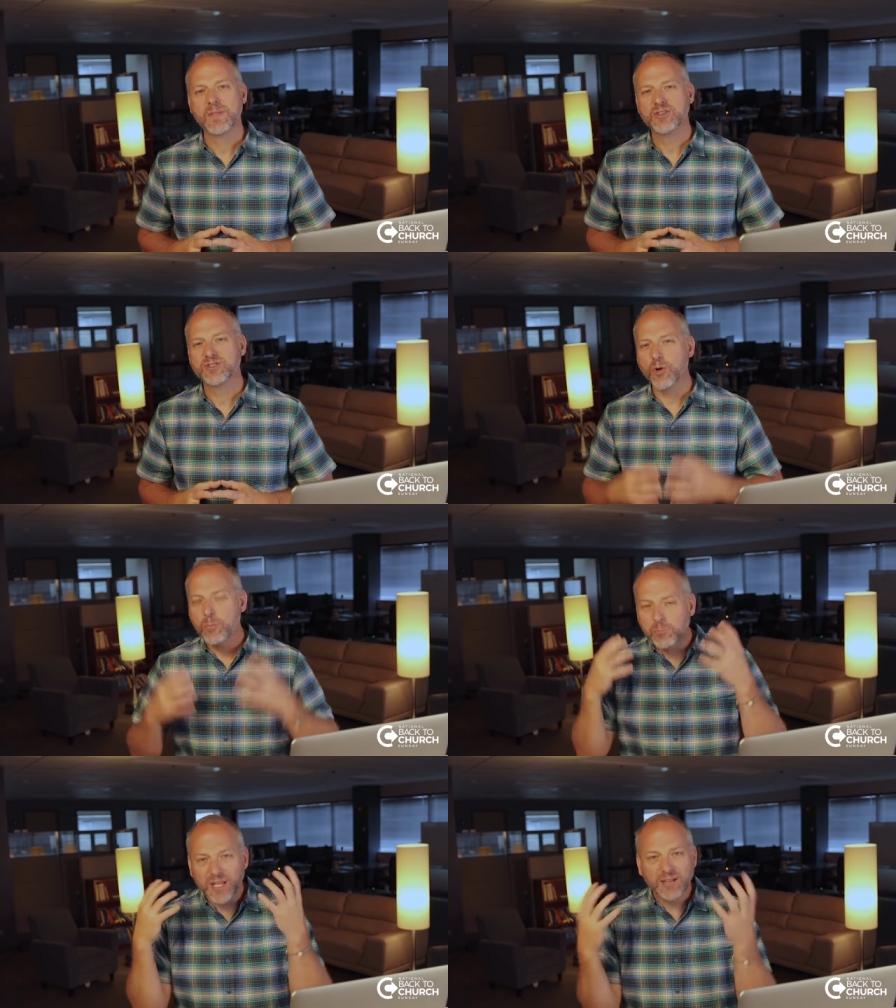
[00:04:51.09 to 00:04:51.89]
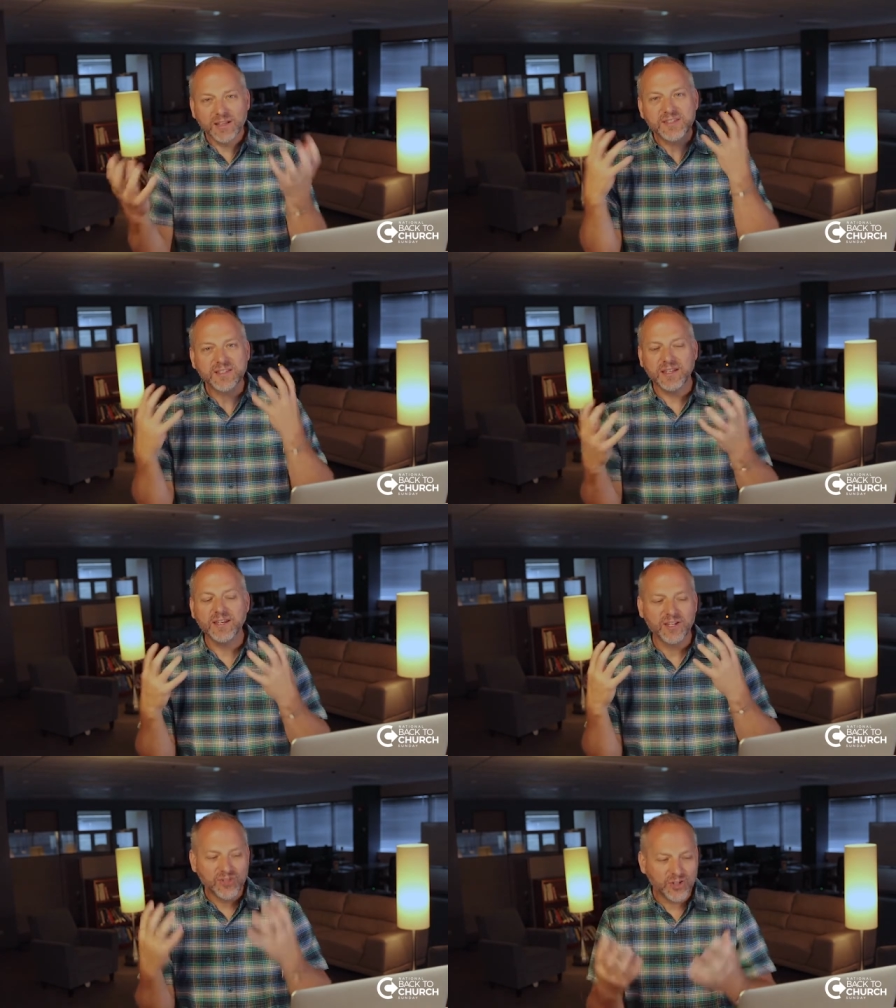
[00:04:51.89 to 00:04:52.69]
So be
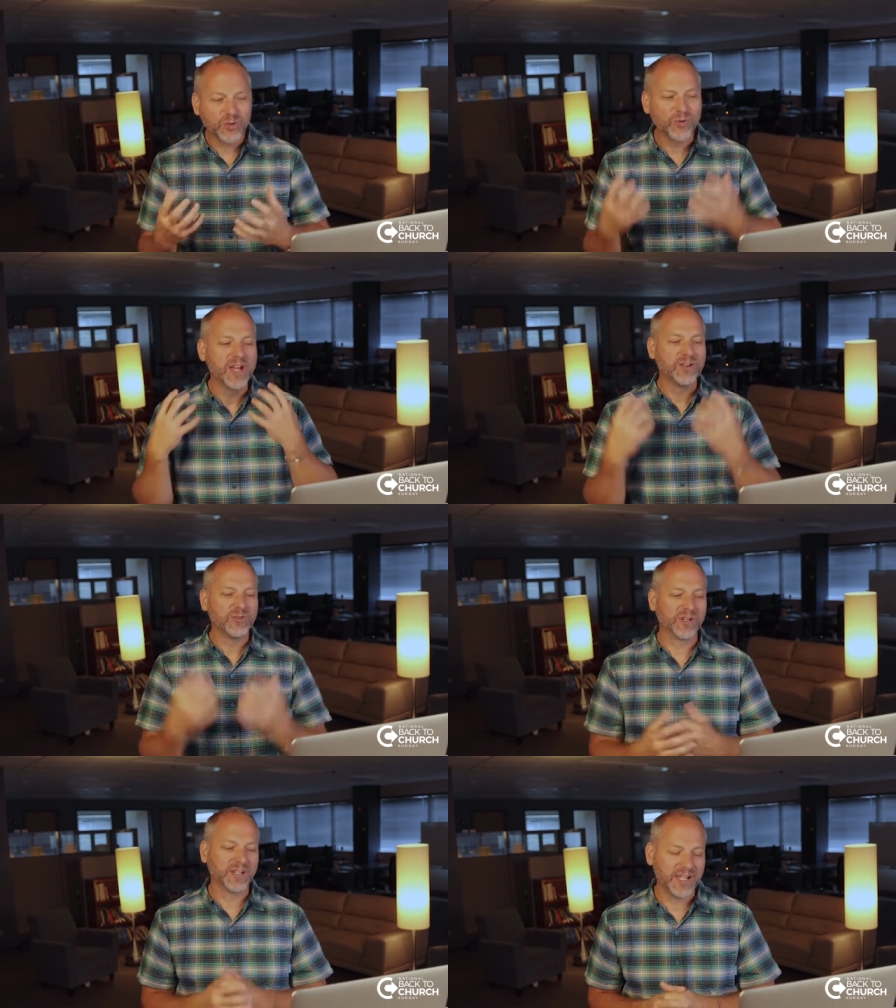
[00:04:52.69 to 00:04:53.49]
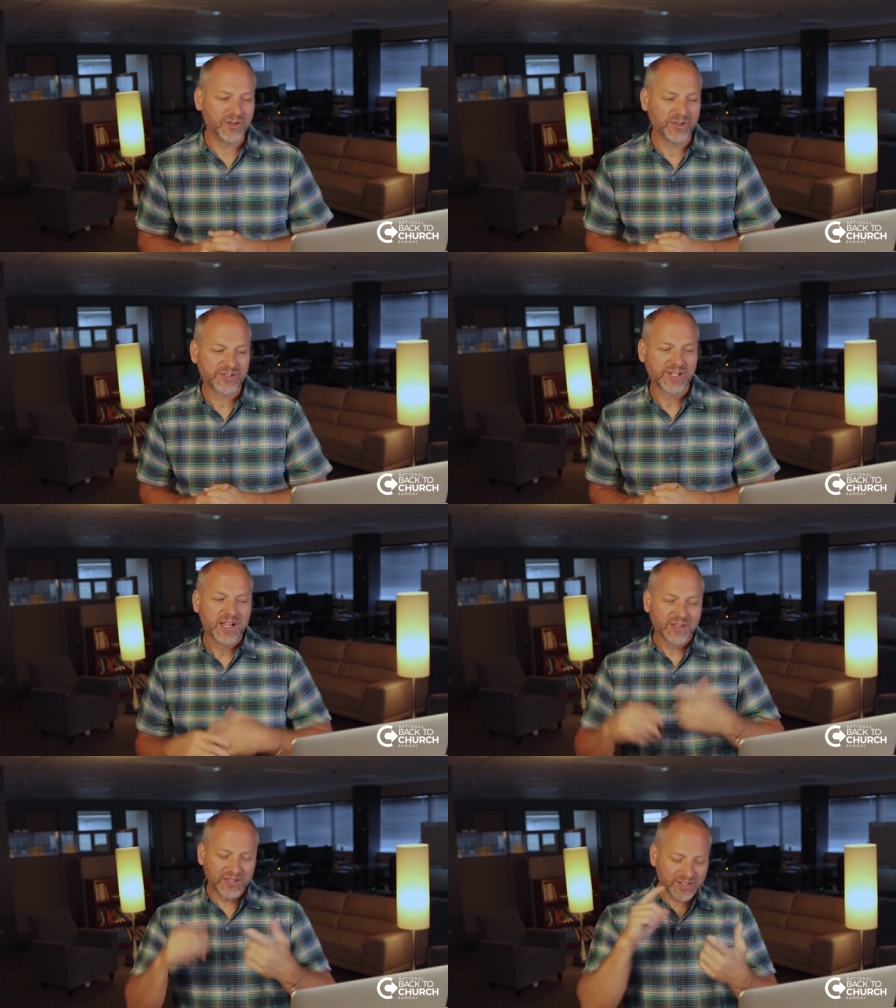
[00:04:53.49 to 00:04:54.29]
listening to your leaders,
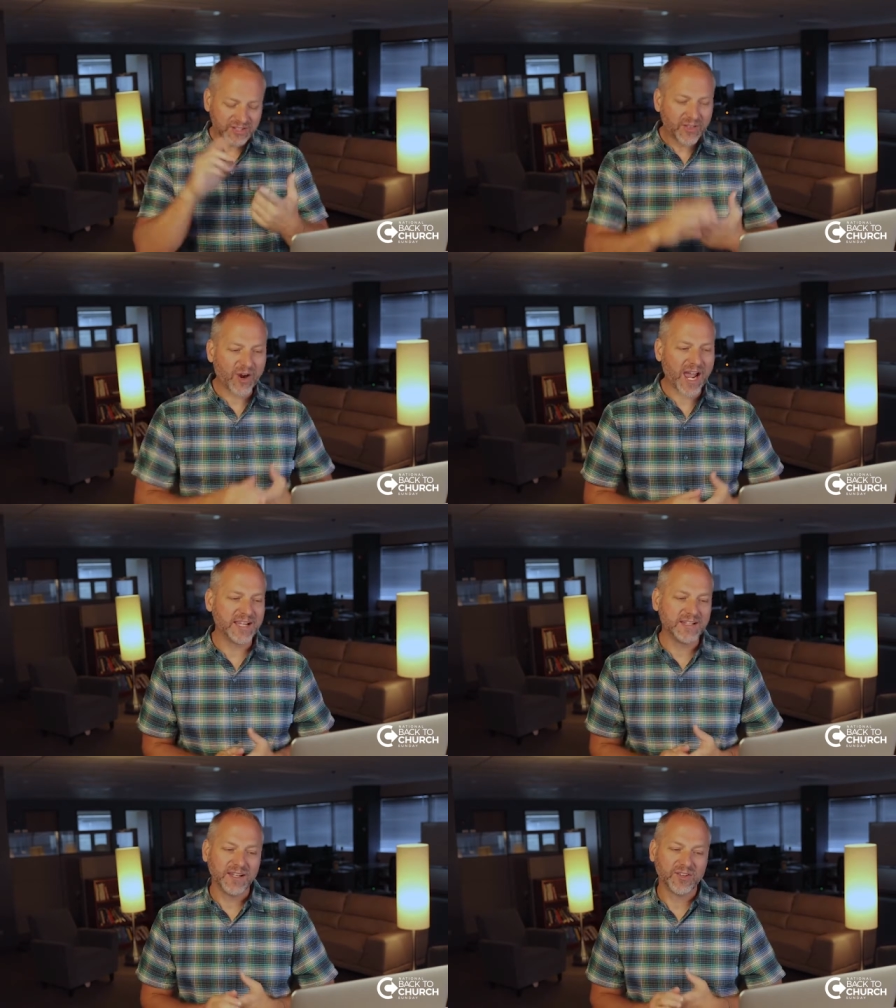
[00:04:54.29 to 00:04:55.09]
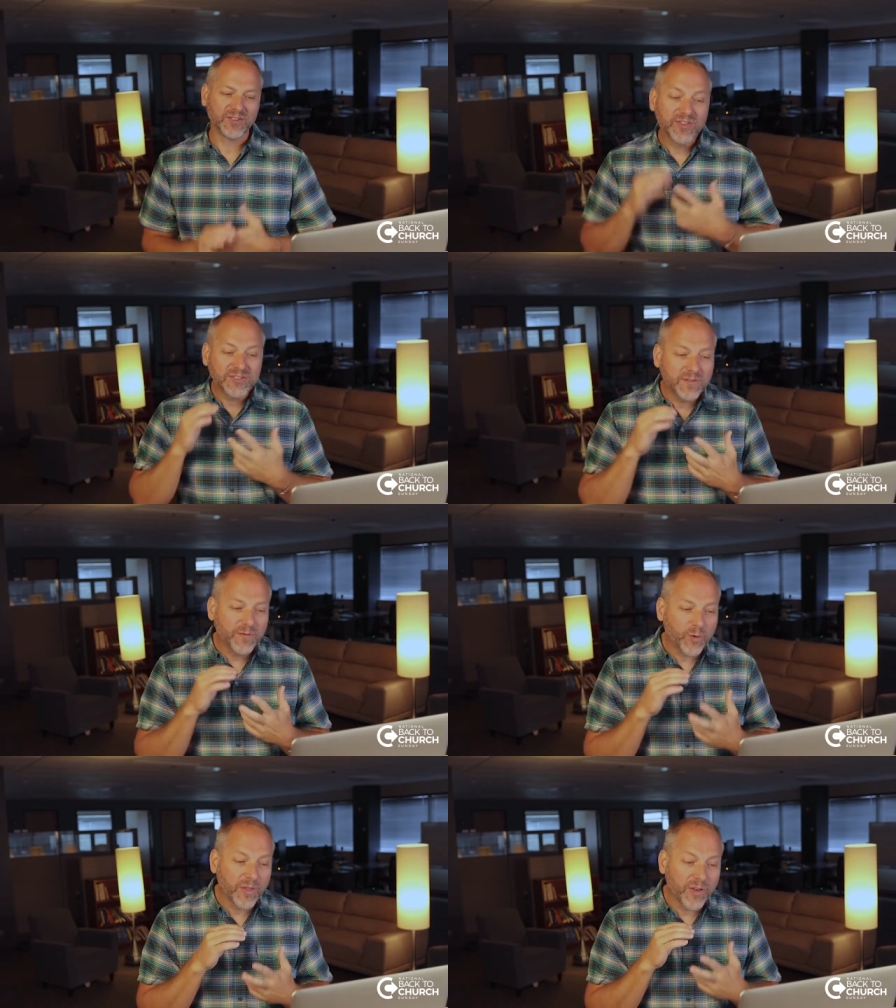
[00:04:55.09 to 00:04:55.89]
listen to their ideas, listen
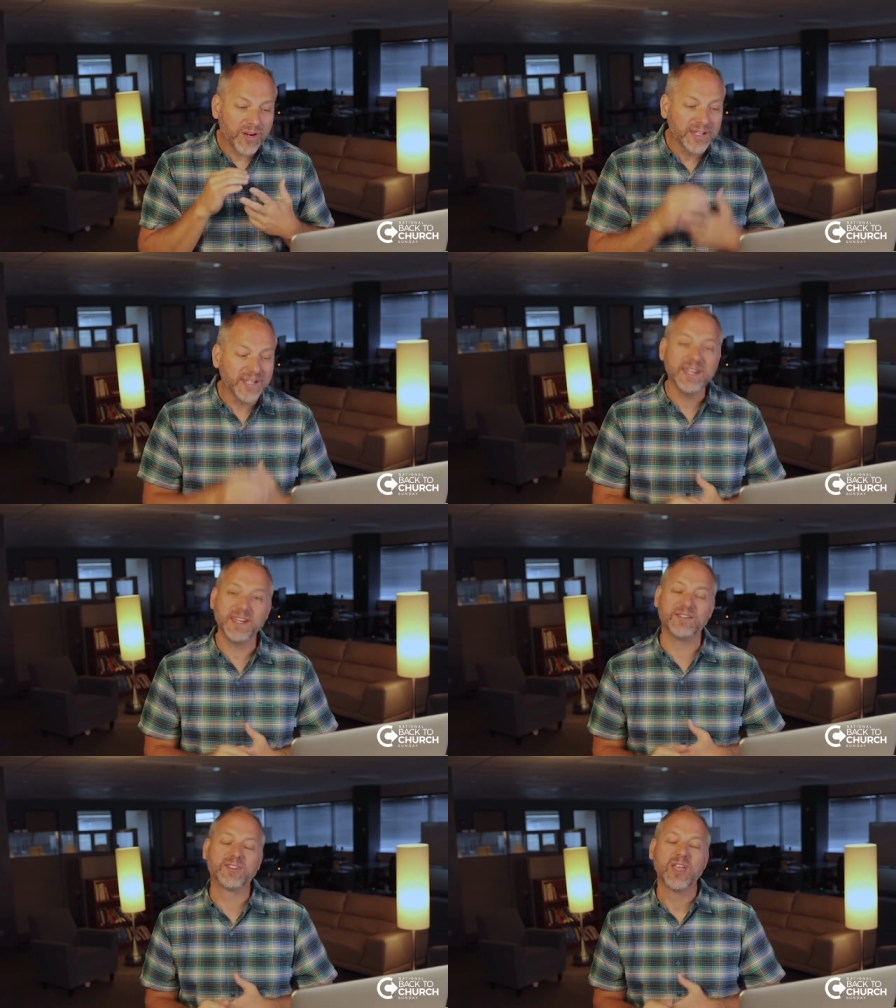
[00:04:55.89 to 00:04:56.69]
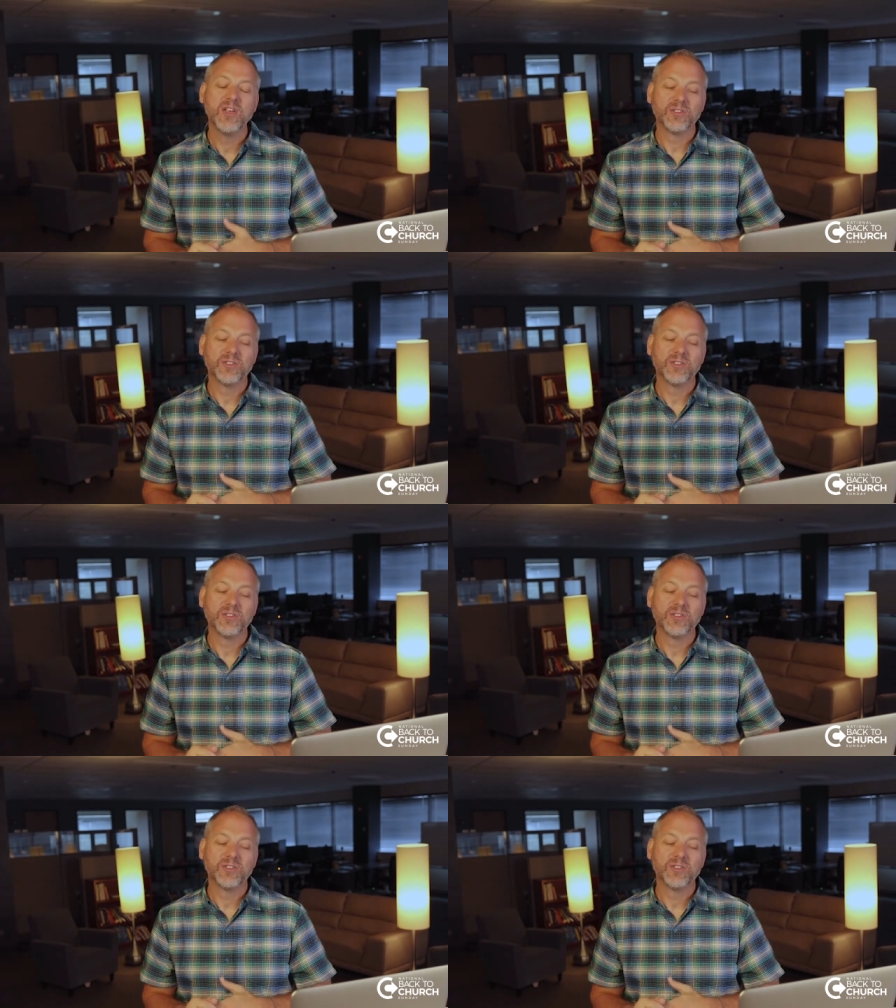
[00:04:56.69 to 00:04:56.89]
for their needs,